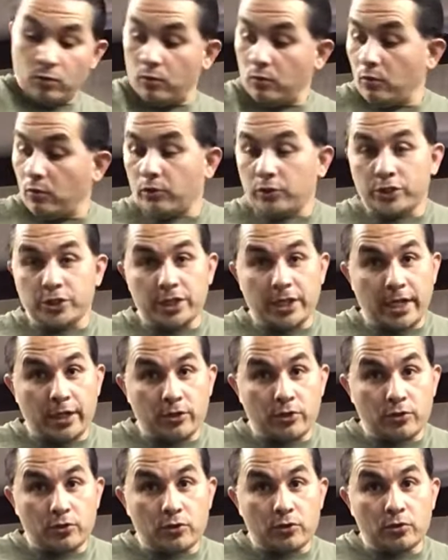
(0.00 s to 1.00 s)
or check
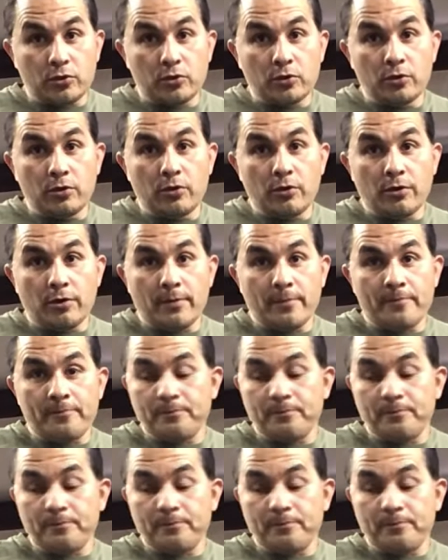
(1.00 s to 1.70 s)
your